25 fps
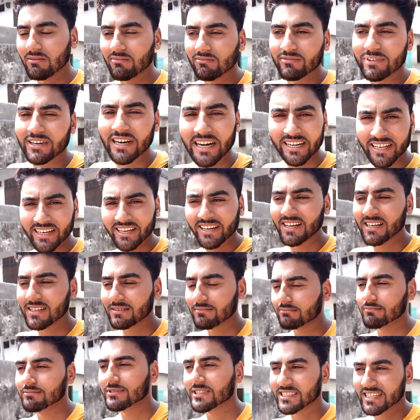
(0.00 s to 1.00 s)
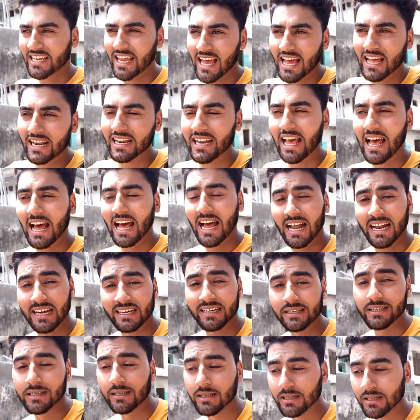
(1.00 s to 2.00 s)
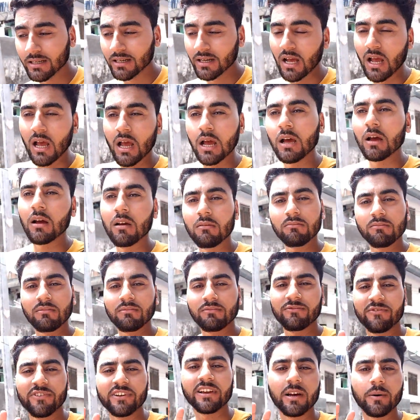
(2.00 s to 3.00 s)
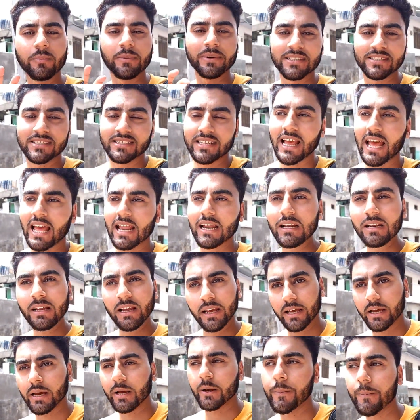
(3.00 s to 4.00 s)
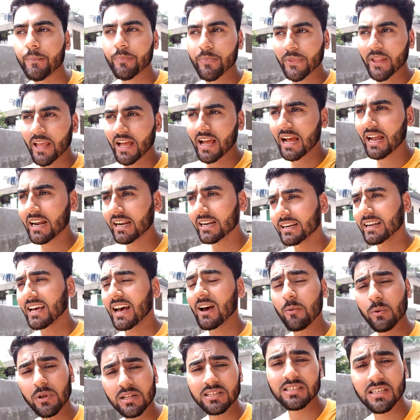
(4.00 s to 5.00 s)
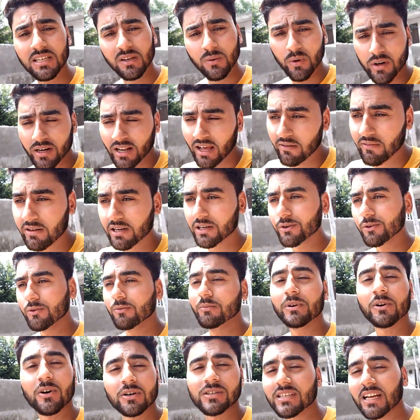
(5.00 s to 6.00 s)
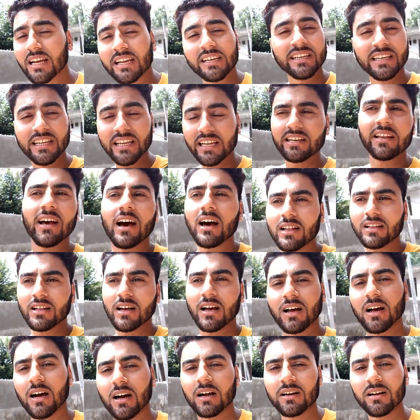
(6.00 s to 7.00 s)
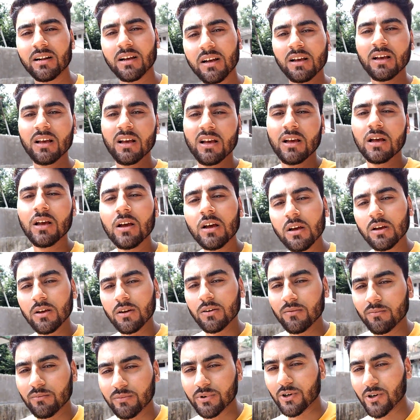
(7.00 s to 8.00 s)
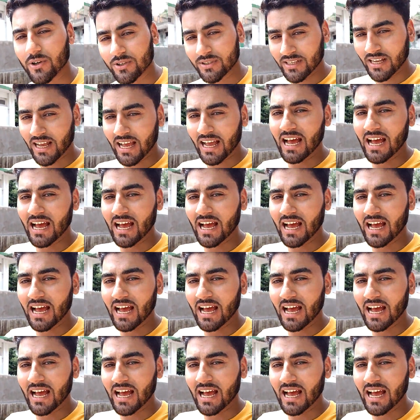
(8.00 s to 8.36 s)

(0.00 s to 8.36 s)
retina scan and fingerprint scan here. And I will see what I will do because I need Aadhaar card. Because I